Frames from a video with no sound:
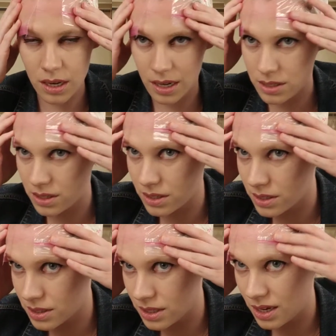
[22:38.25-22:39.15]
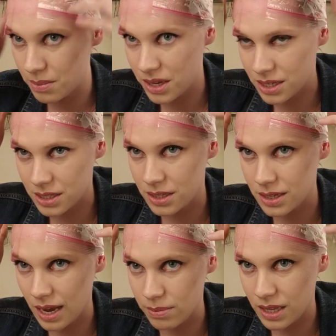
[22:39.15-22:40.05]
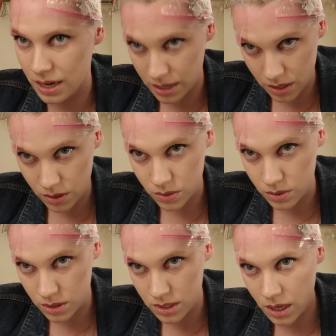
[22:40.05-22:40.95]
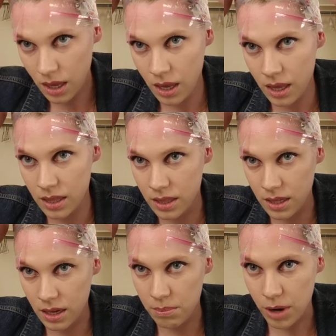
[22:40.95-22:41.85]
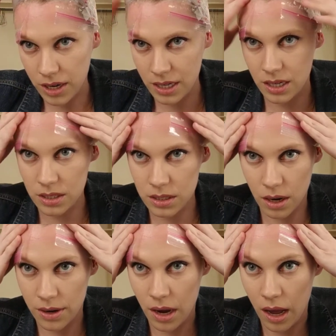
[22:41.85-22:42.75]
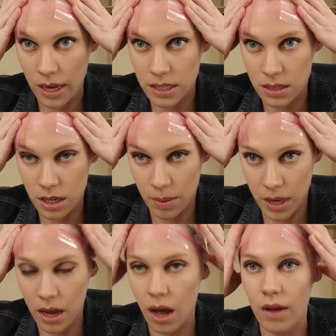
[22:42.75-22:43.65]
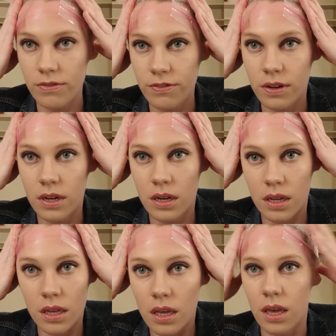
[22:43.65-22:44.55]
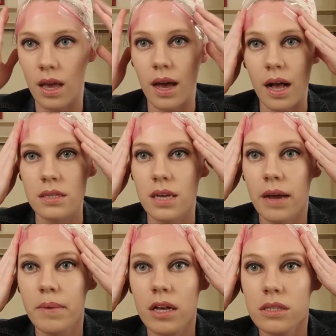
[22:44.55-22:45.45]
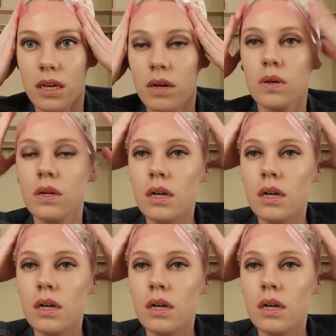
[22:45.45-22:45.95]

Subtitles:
And as you can see, because of the tape that I used, the markings are not coming off, as I am also